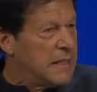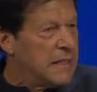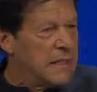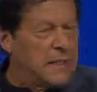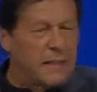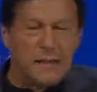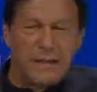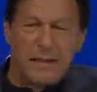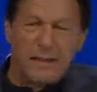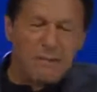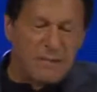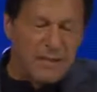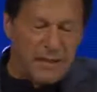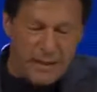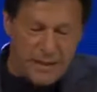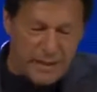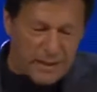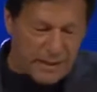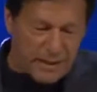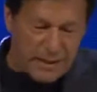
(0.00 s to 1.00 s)
There are
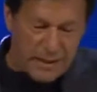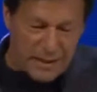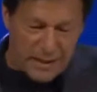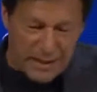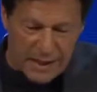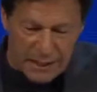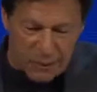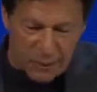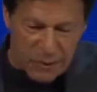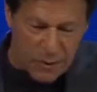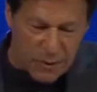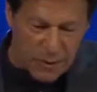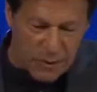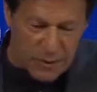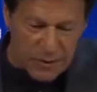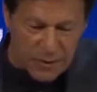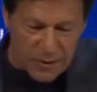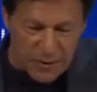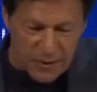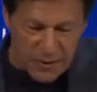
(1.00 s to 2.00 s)
various reasons, and I won't
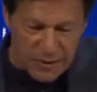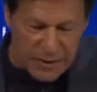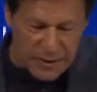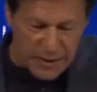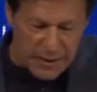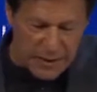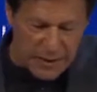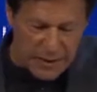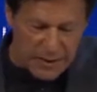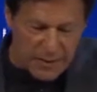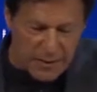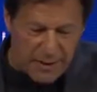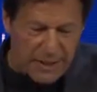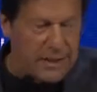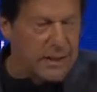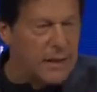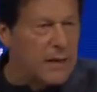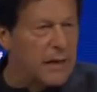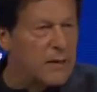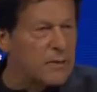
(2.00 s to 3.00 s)
go into it
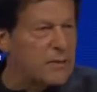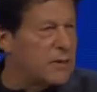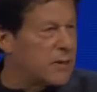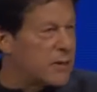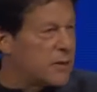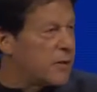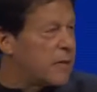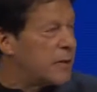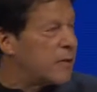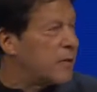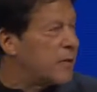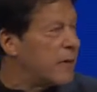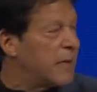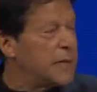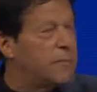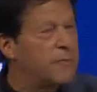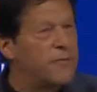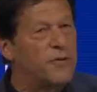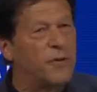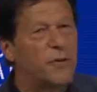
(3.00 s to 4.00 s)
right now. This is not the
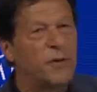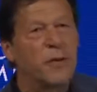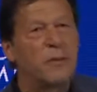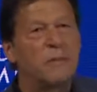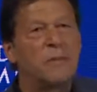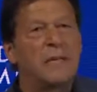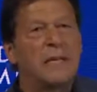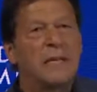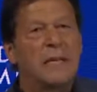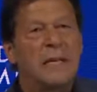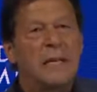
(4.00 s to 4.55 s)
right forum.